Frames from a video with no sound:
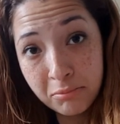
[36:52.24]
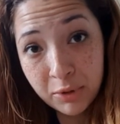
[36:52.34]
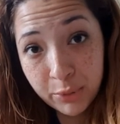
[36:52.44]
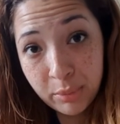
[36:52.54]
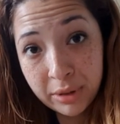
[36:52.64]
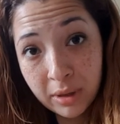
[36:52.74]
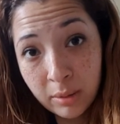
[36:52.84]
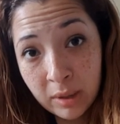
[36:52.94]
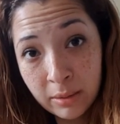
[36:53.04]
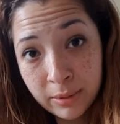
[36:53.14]

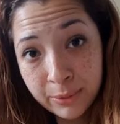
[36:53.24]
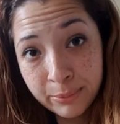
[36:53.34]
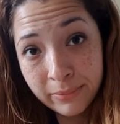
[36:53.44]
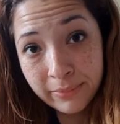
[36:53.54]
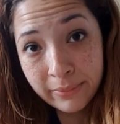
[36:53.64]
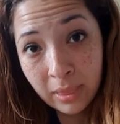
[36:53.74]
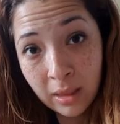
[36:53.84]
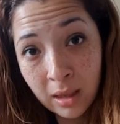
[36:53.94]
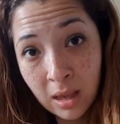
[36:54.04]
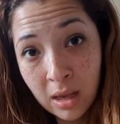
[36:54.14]
Mirabilia, baby.
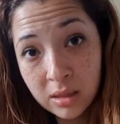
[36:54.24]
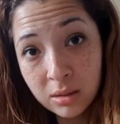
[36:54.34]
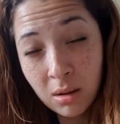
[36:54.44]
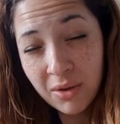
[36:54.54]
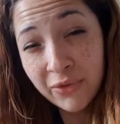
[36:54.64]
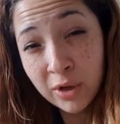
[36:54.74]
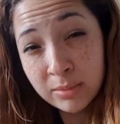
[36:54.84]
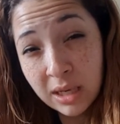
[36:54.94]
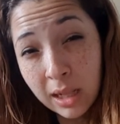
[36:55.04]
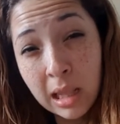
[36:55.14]
So I
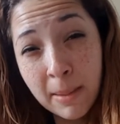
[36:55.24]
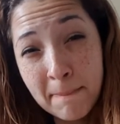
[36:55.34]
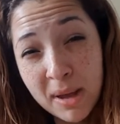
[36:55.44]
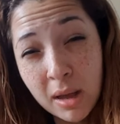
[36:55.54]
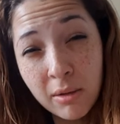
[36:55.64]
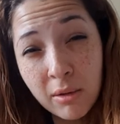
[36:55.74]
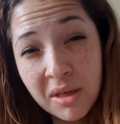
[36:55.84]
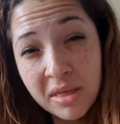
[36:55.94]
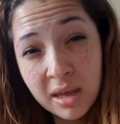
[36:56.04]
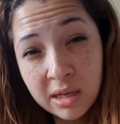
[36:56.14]
filmed a clip, I
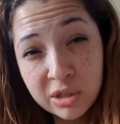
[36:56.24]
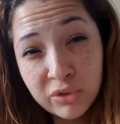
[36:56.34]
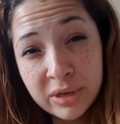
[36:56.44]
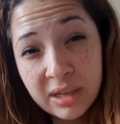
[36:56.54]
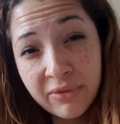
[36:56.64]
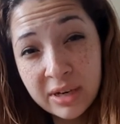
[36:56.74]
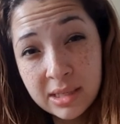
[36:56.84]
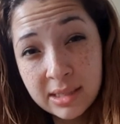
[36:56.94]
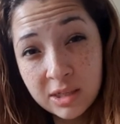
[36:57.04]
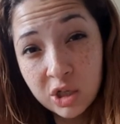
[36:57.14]
think as soon as I
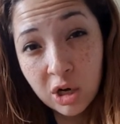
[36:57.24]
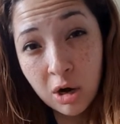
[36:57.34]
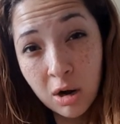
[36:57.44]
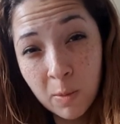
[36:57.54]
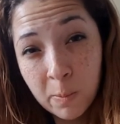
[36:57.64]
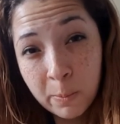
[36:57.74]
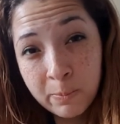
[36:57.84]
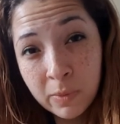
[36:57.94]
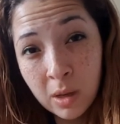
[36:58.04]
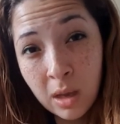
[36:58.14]
finished stitching her.
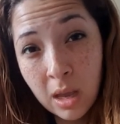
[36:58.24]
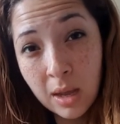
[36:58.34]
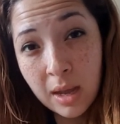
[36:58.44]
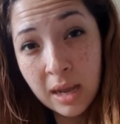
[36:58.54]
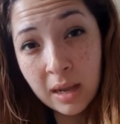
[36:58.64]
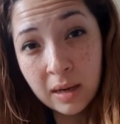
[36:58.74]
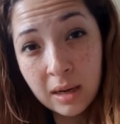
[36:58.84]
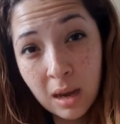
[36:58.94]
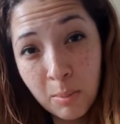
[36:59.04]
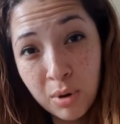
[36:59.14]
And
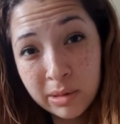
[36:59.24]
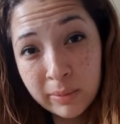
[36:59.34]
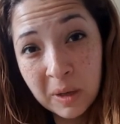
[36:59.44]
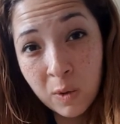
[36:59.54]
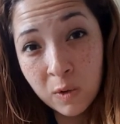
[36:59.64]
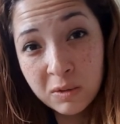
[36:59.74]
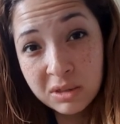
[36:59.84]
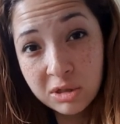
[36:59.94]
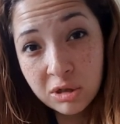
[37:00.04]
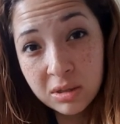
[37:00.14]
I'm probably going to
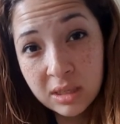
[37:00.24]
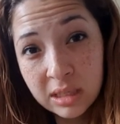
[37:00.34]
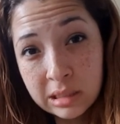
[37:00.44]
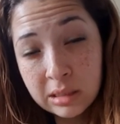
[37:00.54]
insert this